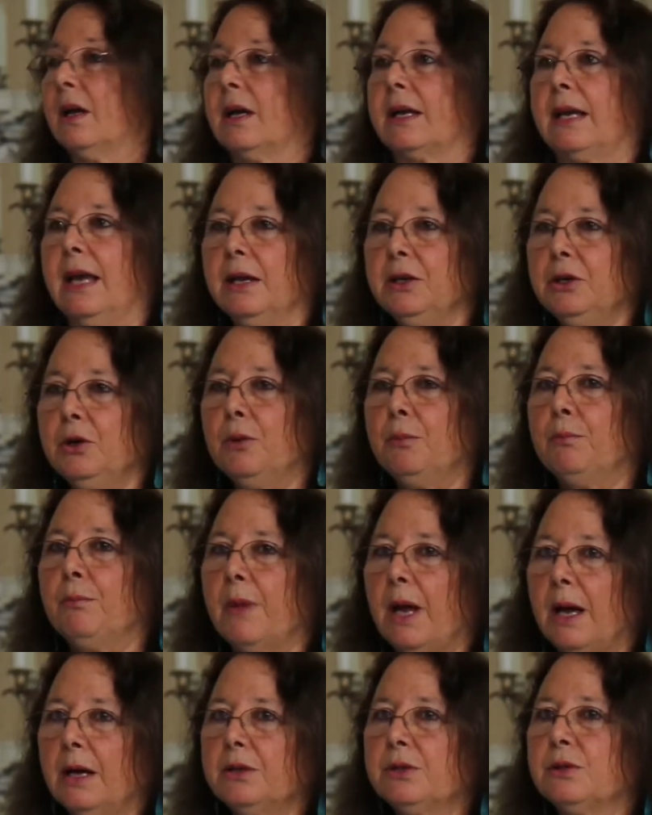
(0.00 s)
can you
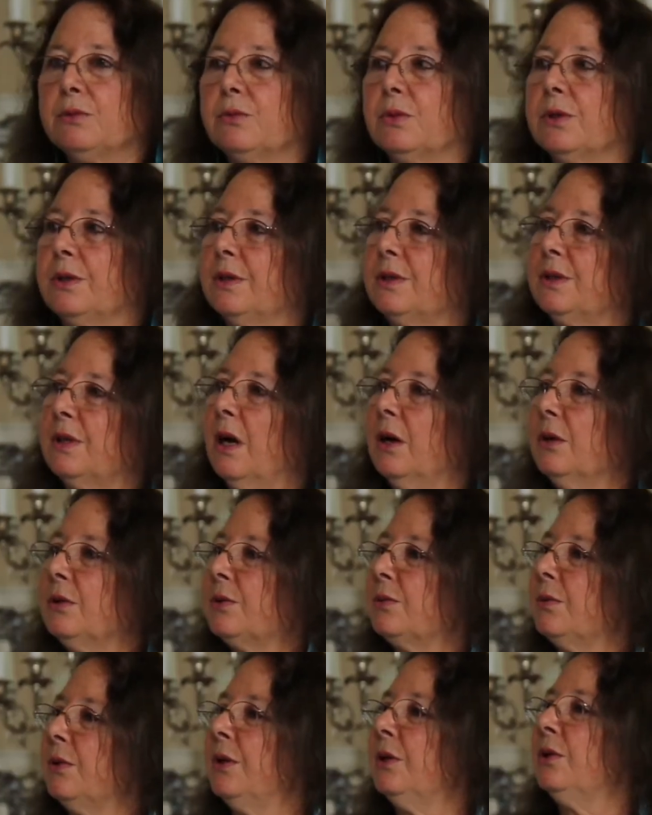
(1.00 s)
imagine what the
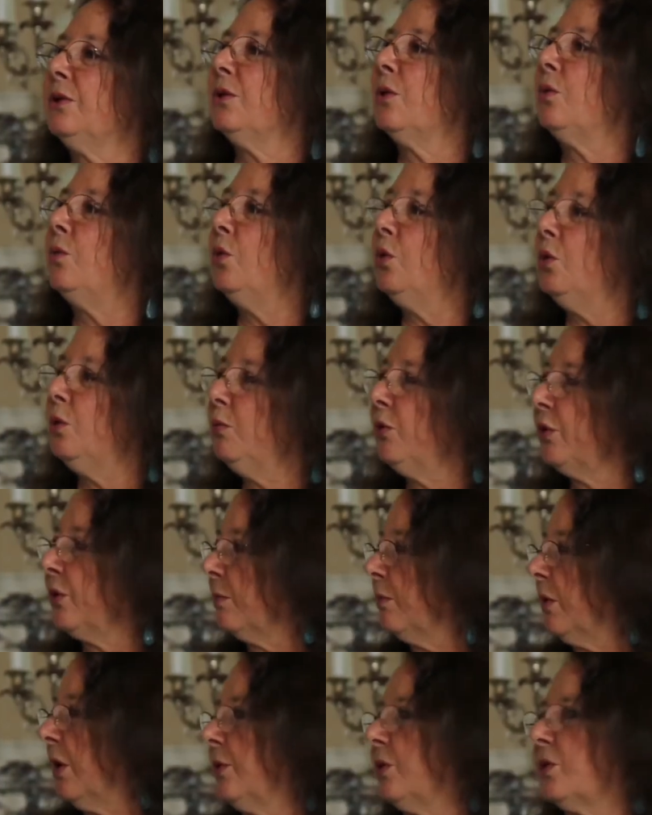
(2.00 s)
sounds within the womb with
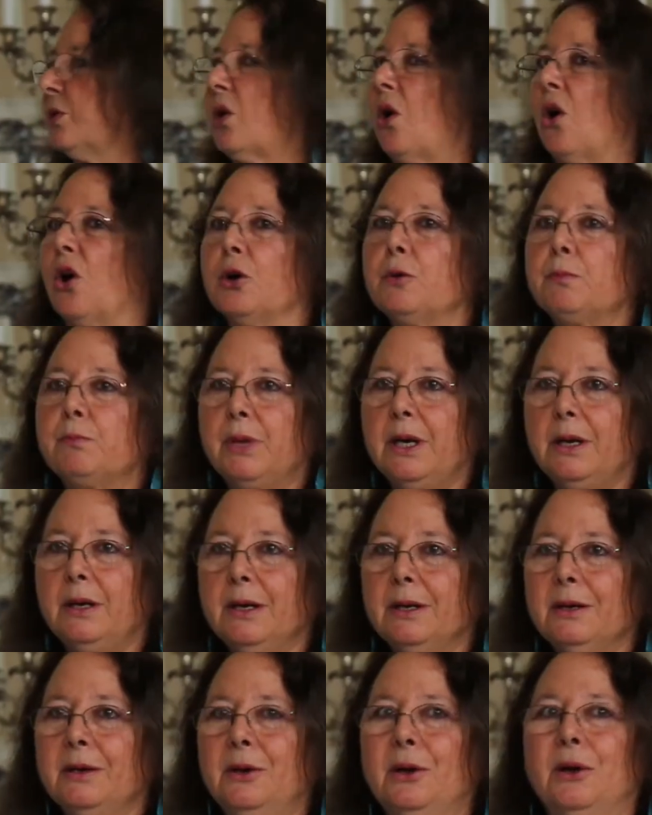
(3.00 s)
a mother's heart
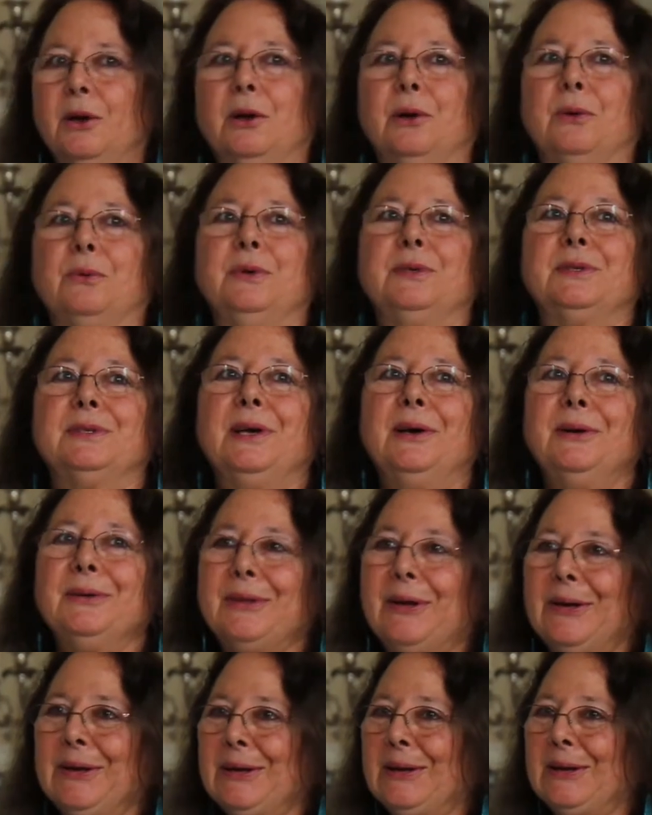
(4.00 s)
beating would
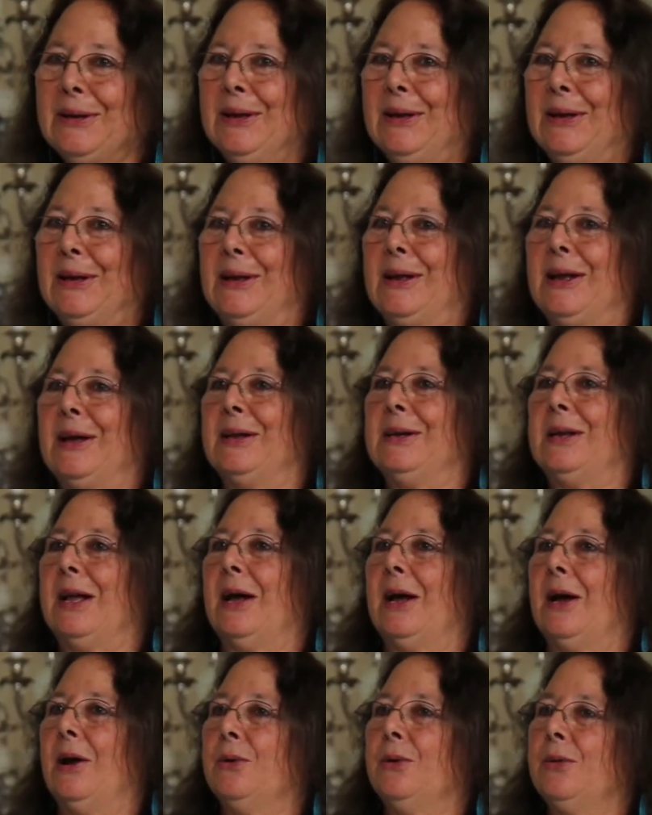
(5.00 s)
sound like, and
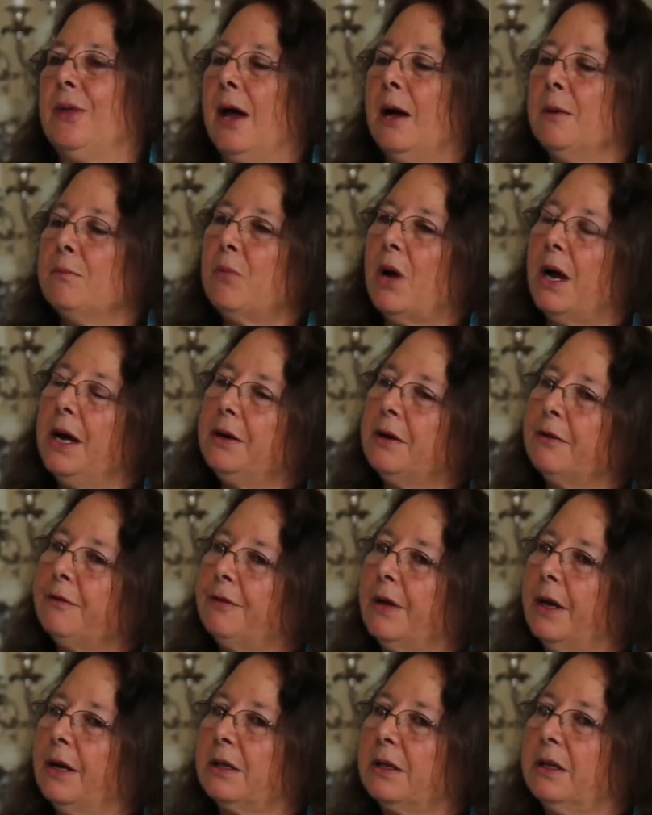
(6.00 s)
how that might
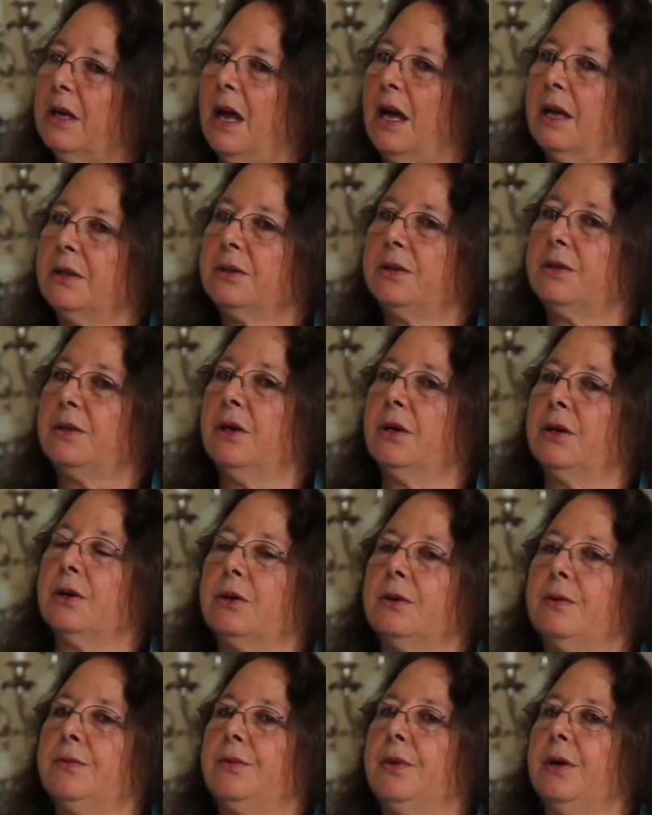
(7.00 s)
affect as
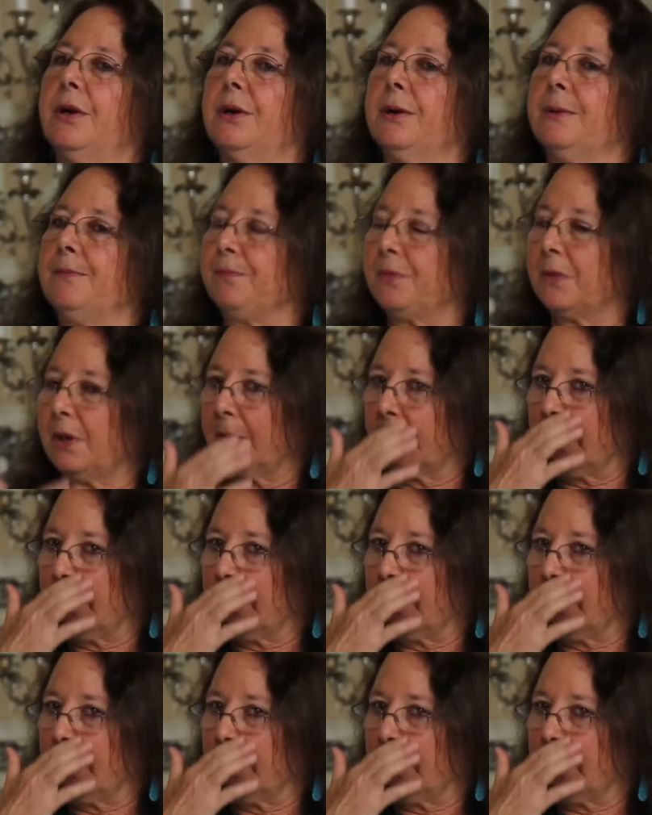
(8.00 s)
the